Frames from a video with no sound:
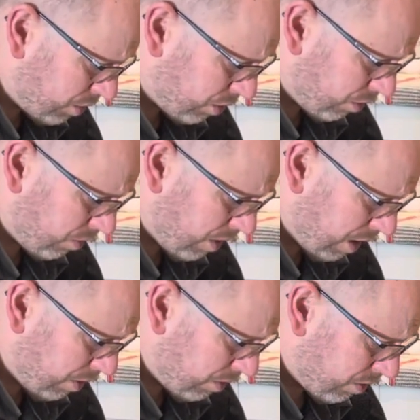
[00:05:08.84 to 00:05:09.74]

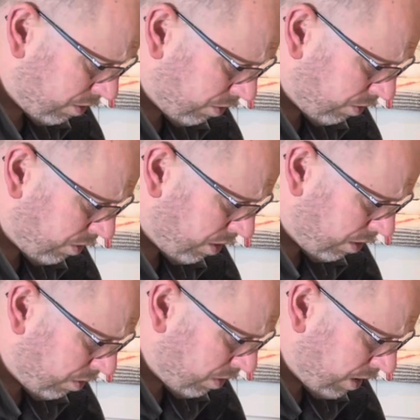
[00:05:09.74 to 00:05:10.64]
throughout through the
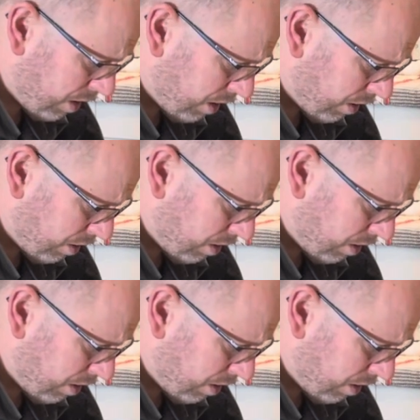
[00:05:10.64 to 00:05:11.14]
whole earth.